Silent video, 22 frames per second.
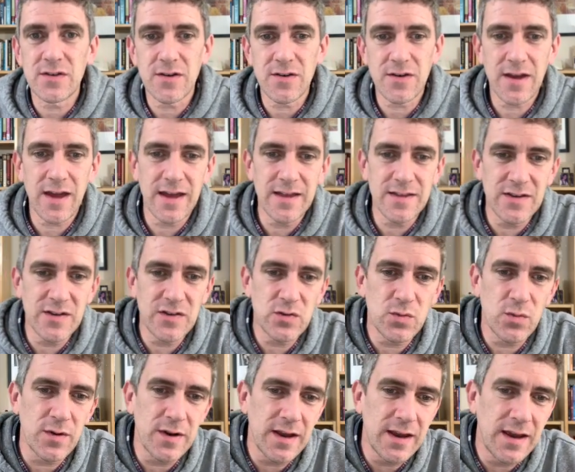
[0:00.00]
Okay, this
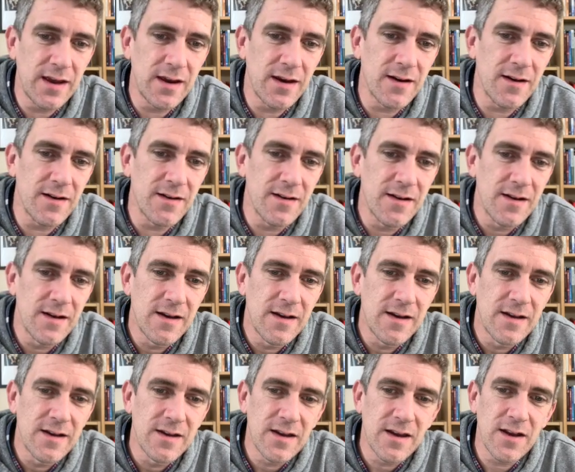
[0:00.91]
one here
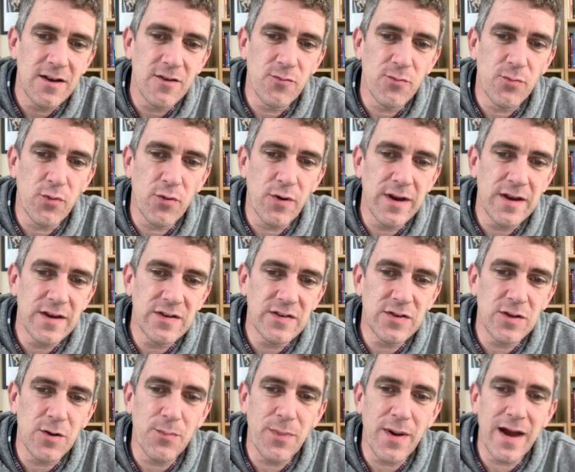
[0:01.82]
kind of breaks
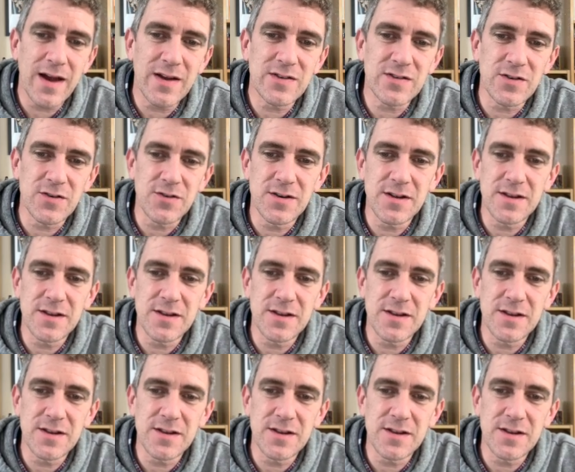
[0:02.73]
the pattern,